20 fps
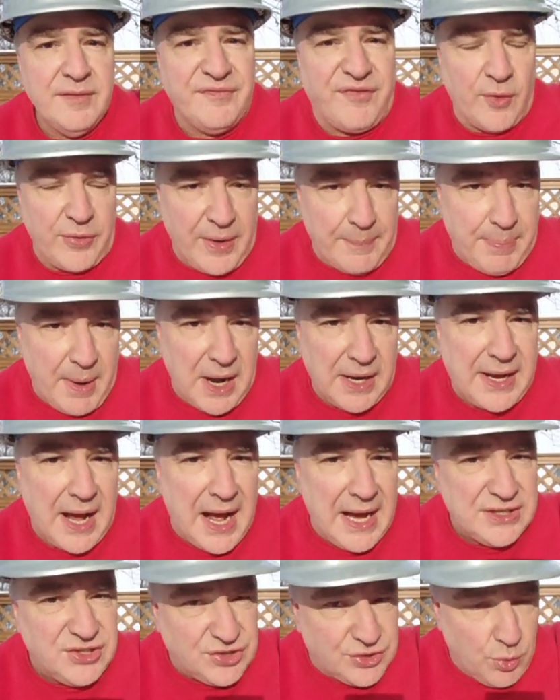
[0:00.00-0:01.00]
for the
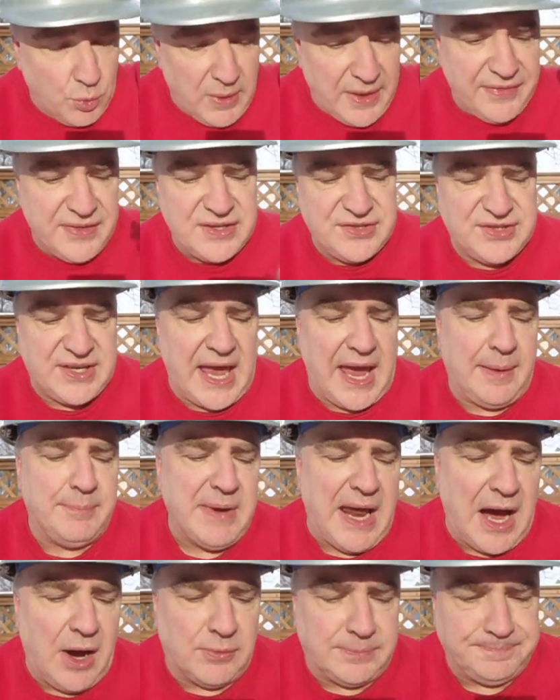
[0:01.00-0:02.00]
Buckeyes to win this game.
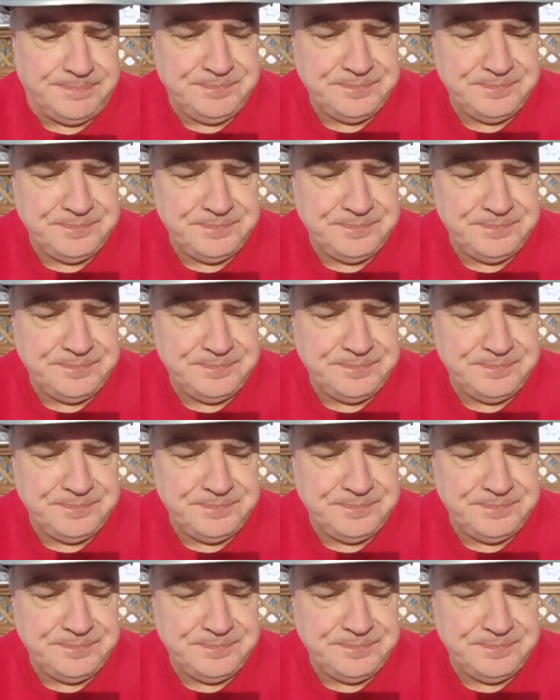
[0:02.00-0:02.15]
Now,